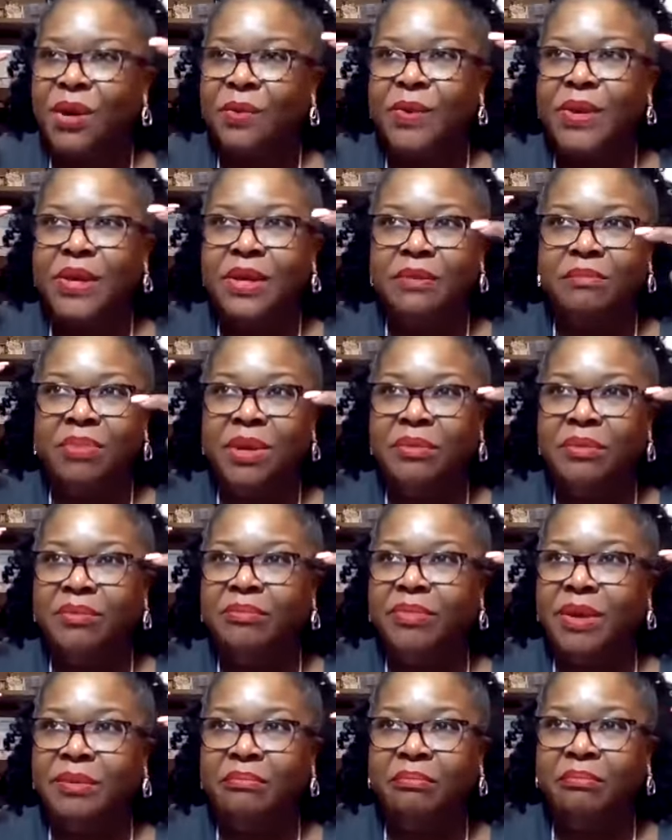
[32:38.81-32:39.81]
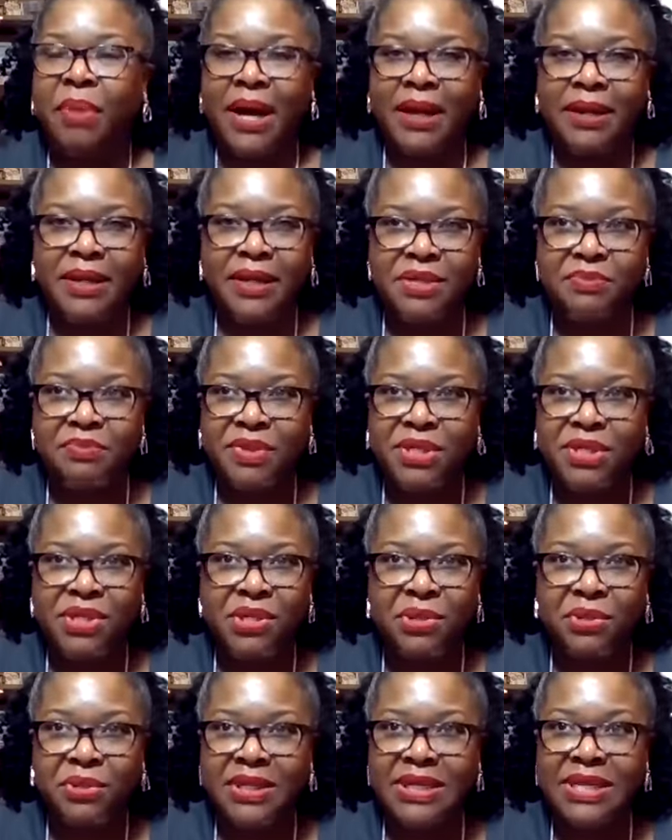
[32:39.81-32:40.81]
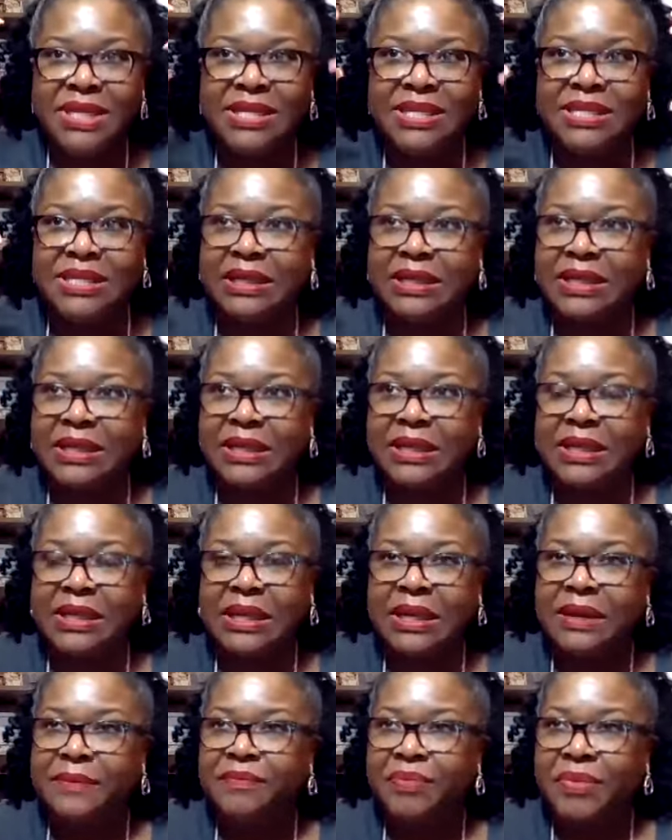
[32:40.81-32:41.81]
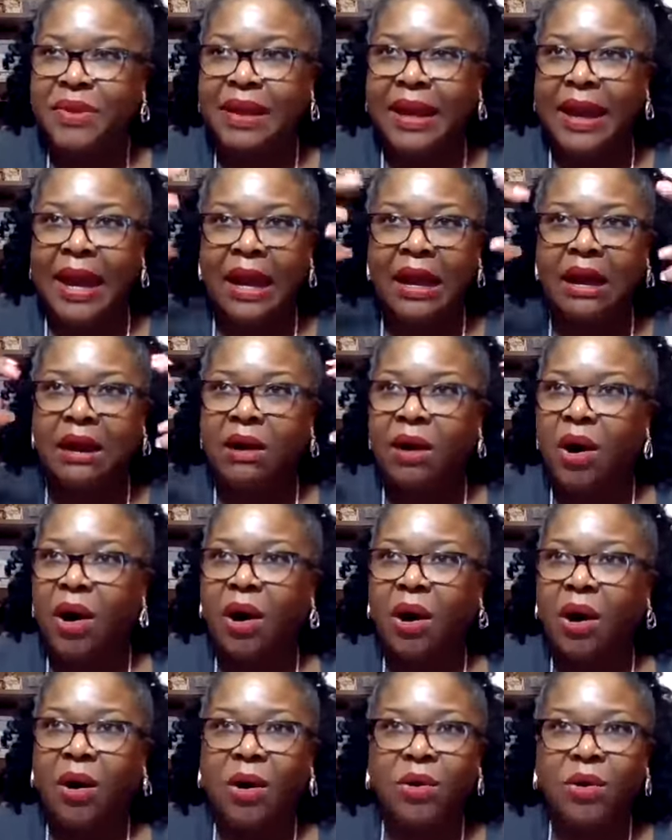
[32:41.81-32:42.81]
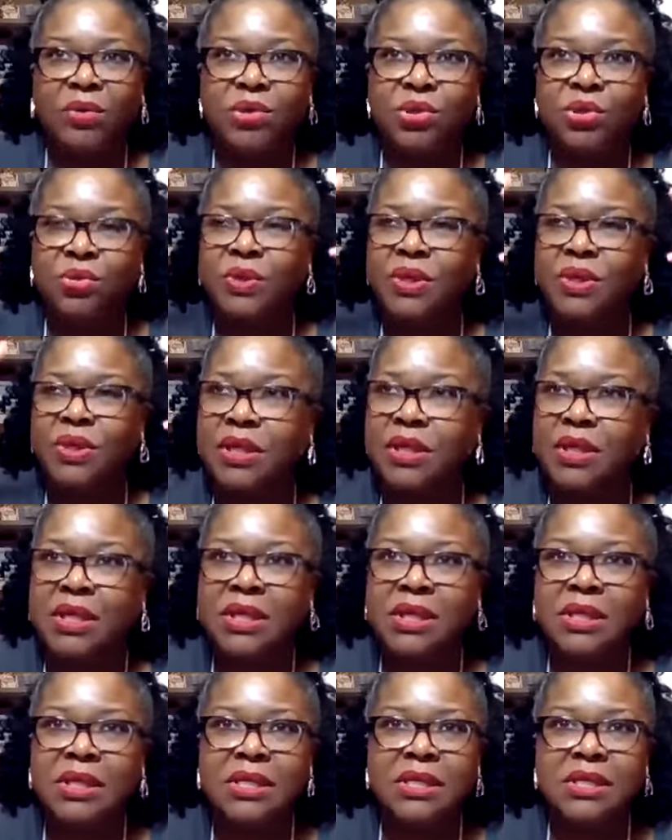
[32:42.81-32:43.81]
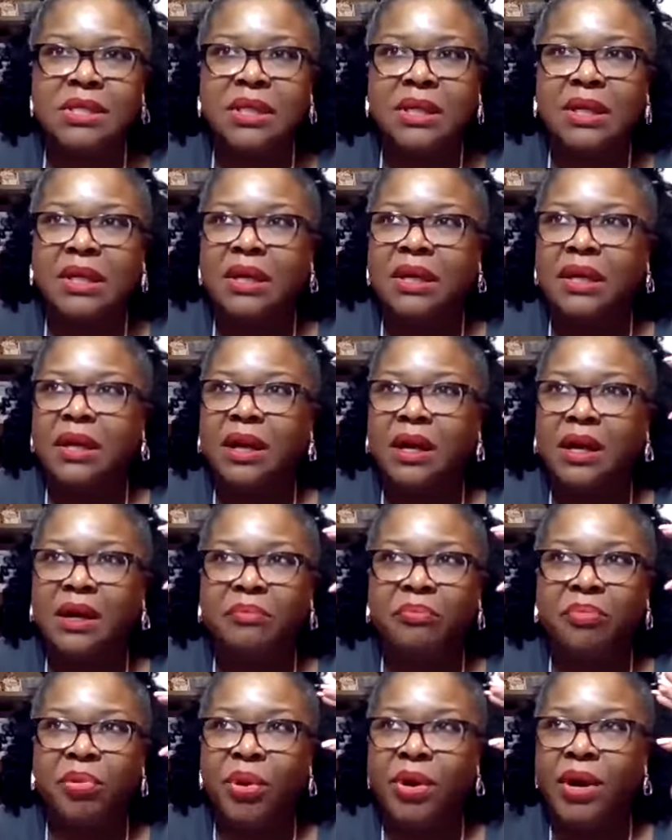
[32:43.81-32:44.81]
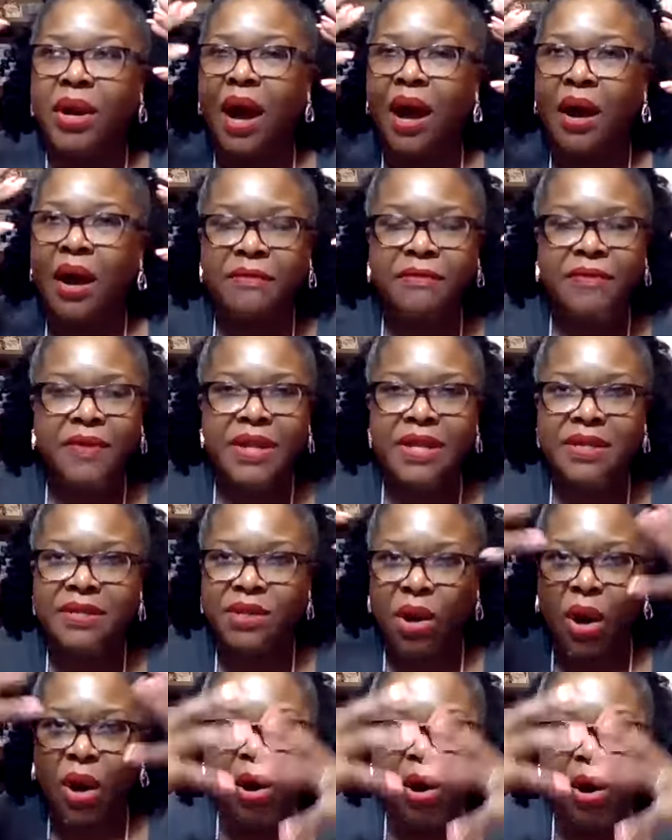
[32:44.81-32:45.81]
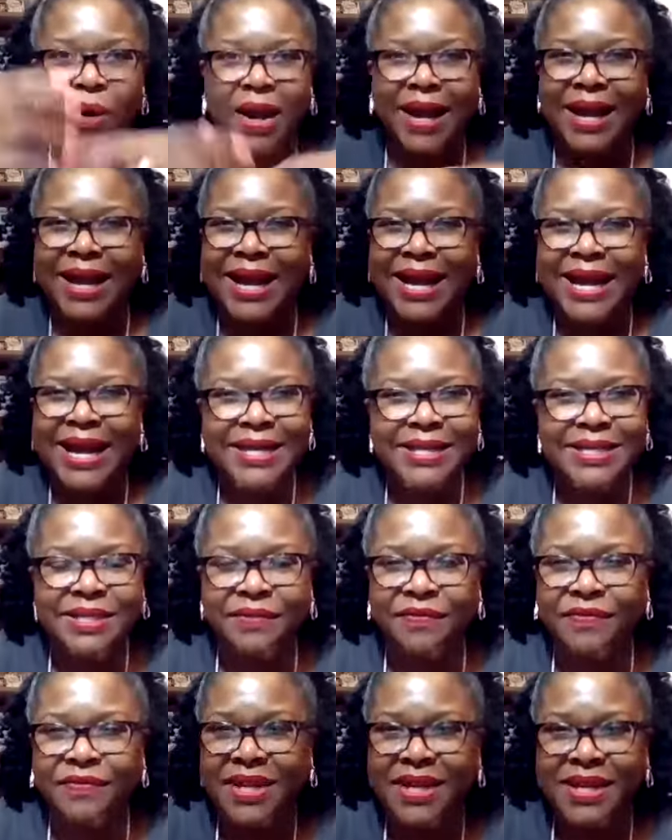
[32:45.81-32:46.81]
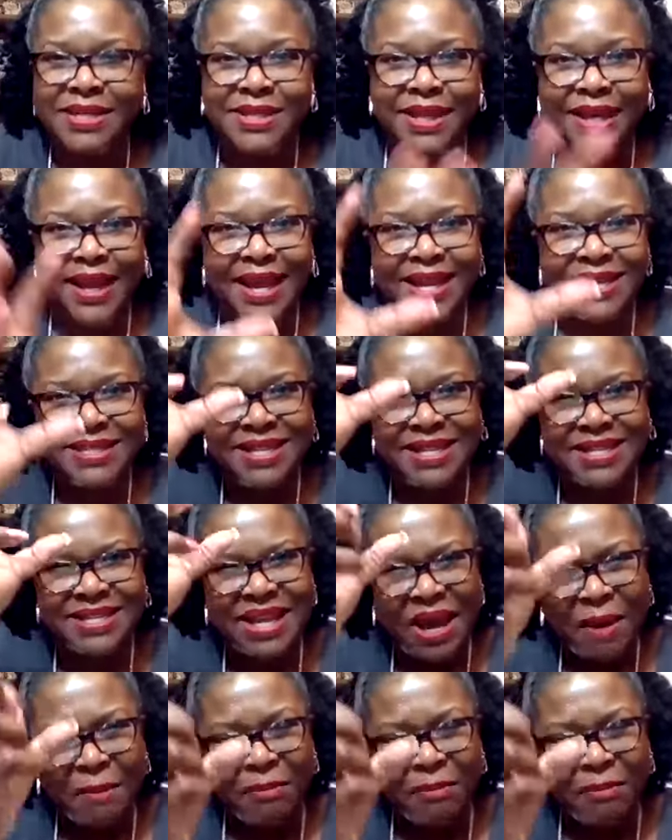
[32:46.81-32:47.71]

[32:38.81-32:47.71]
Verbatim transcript: We could be in bondage materialistically, alcohol, drugs, pornography. There's all kinds of things that has us.